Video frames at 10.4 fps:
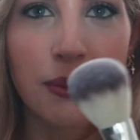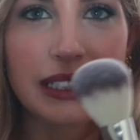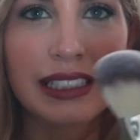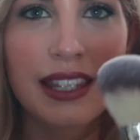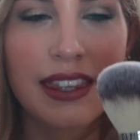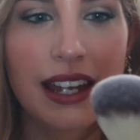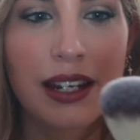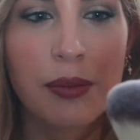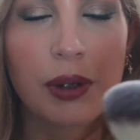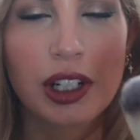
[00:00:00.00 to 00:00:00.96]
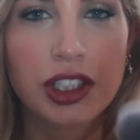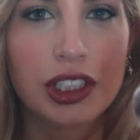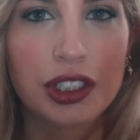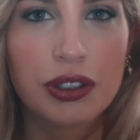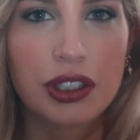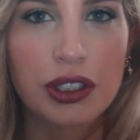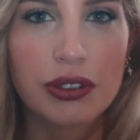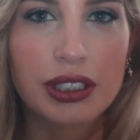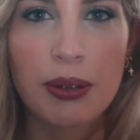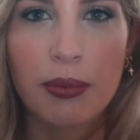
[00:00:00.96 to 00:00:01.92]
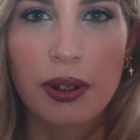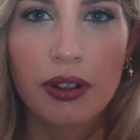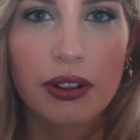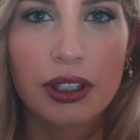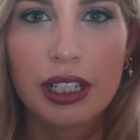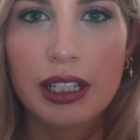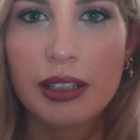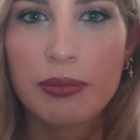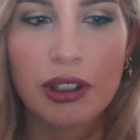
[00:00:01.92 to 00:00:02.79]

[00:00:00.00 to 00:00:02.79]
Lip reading: With synthetic brushes, you can use them with cream,